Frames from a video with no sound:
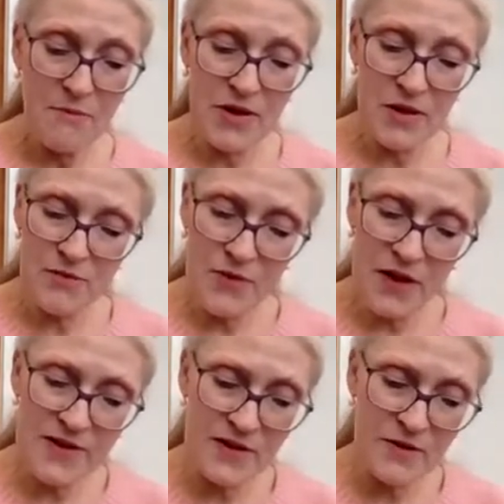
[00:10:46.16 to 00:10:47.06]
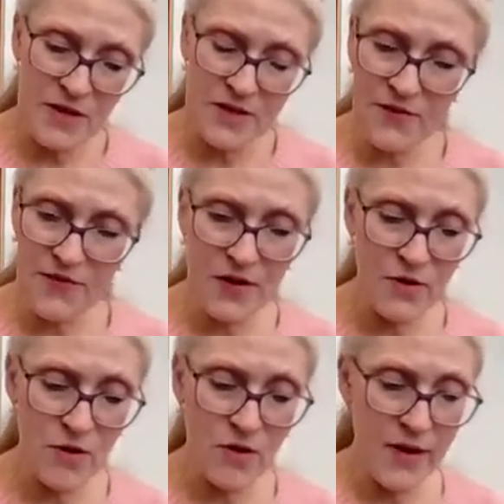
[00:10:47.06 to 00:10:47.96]
but it still doesn't
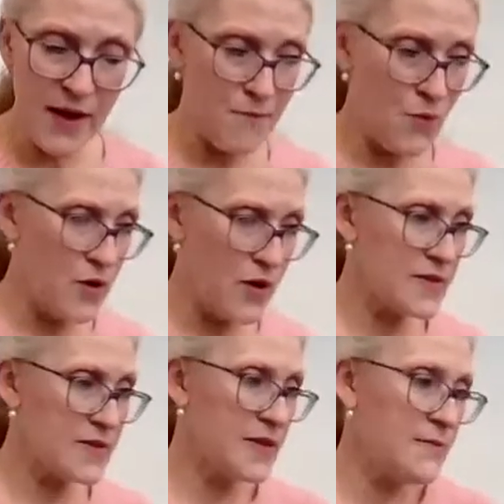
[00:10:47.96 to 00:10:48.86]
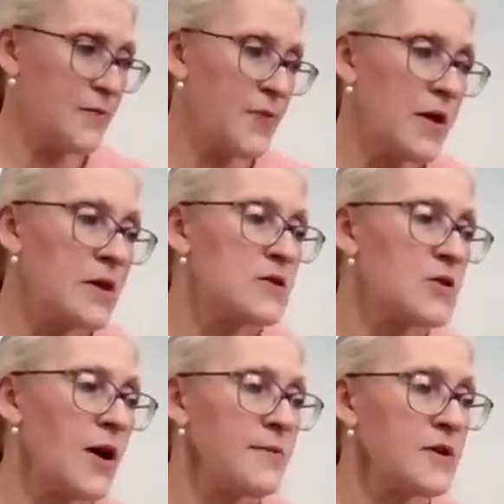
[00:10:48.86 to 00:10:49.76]
feel all that moist.
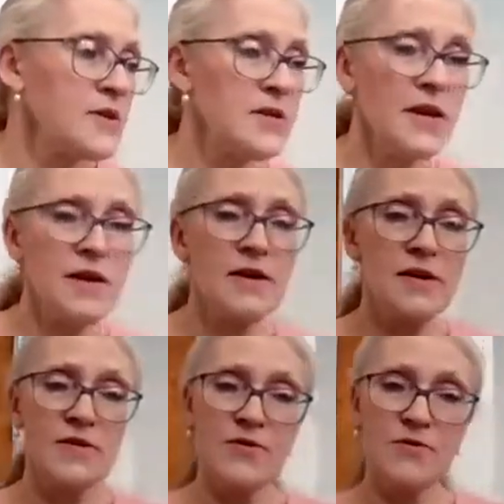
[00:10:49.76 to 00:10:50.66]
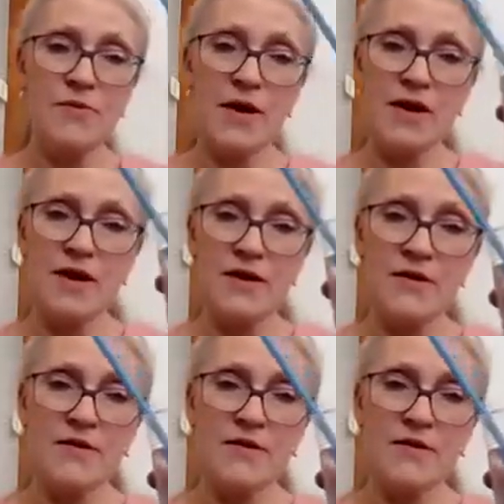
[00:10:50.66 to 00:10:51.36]
So I'm going to take my